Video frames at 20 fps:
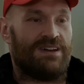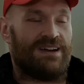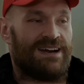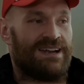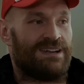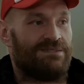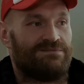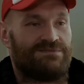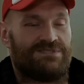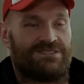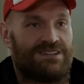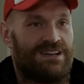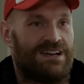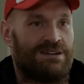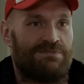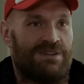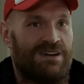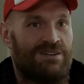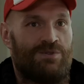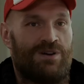And
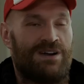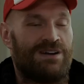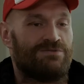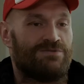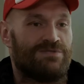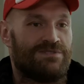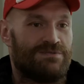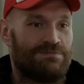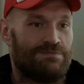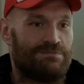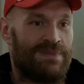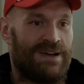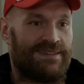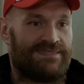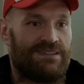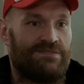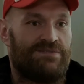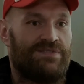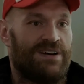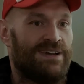I'm like, wow,
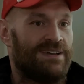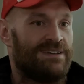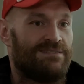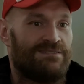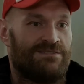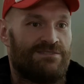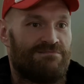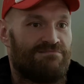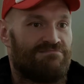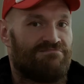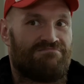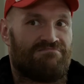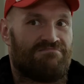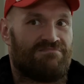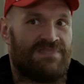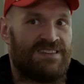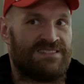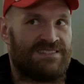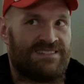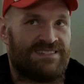massive fight.
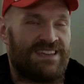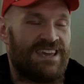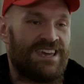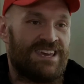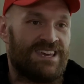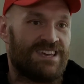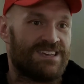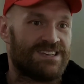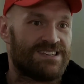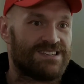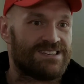This is it.